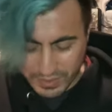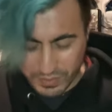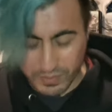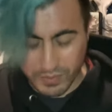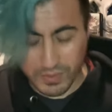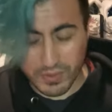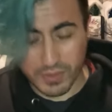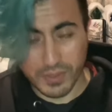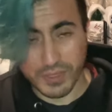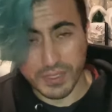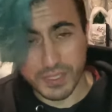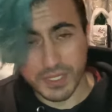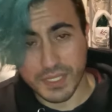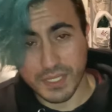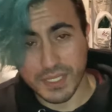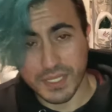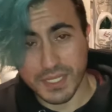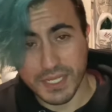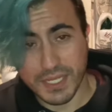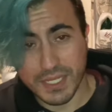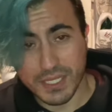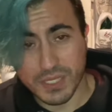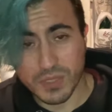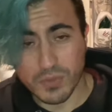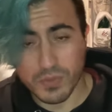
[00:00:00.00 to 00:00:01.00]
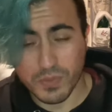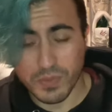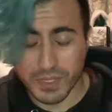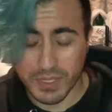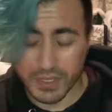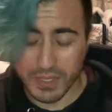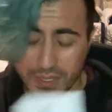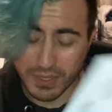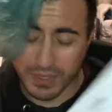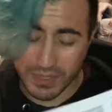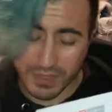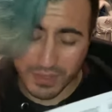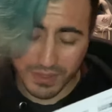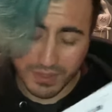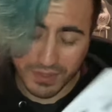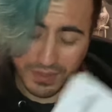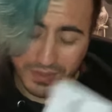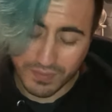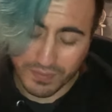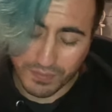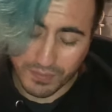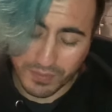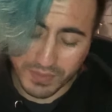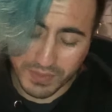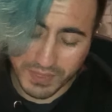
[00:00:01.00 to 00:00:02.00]
On to the next one.
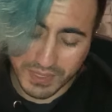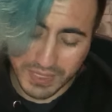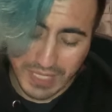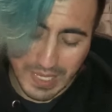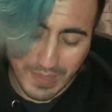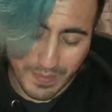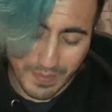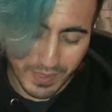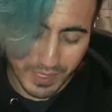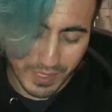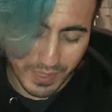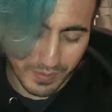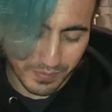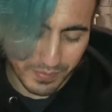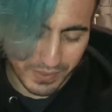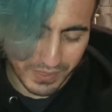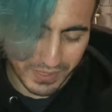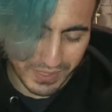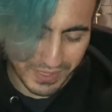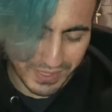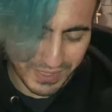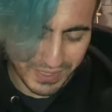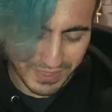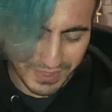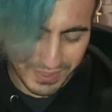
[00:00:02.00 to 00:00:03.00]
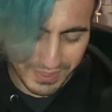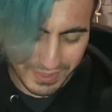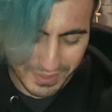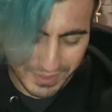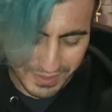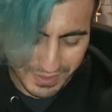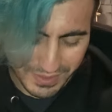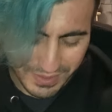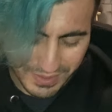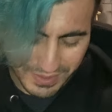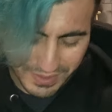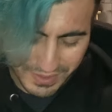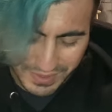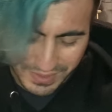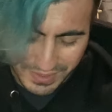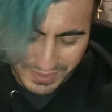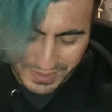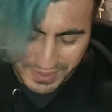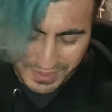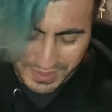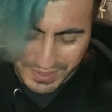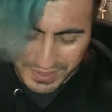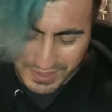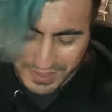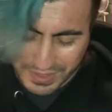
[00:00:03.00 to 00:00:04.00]
From the same company.
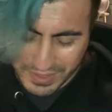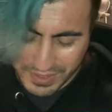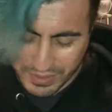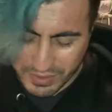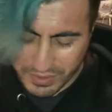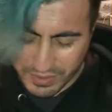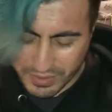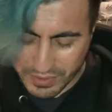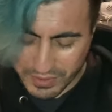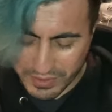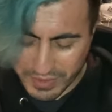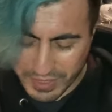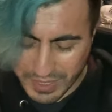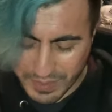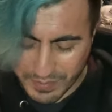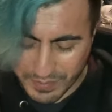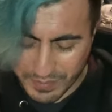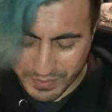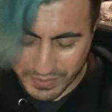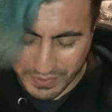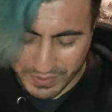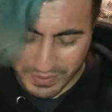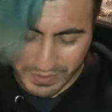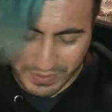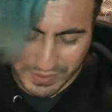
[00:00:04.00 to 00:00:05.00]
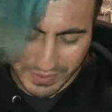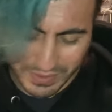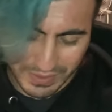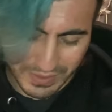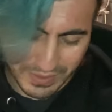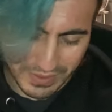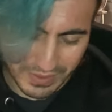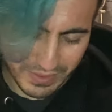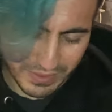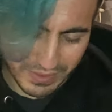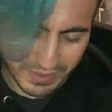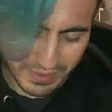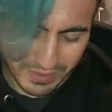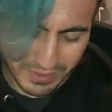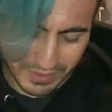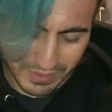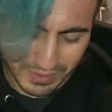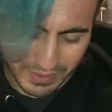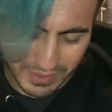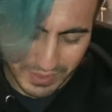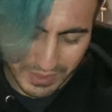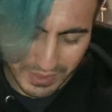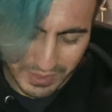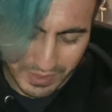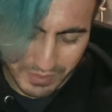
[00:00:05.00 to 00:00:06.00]
Got on Amazon. Looks
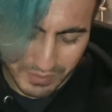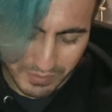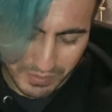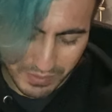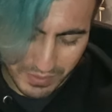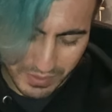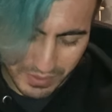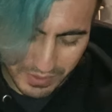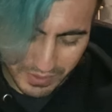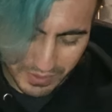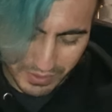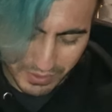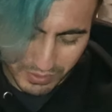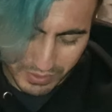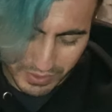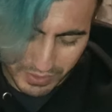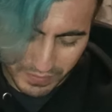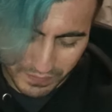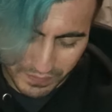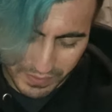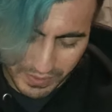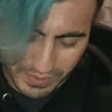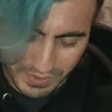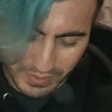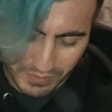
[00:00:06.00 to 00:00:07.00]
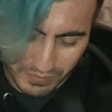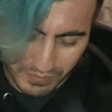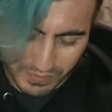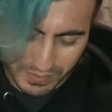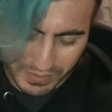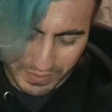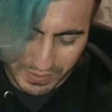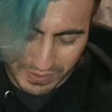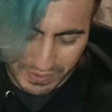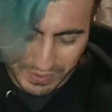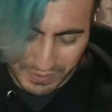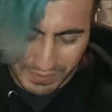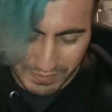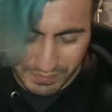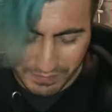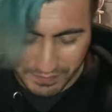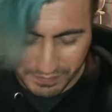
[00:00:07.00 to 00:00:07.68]
like someone already tried fucking with it.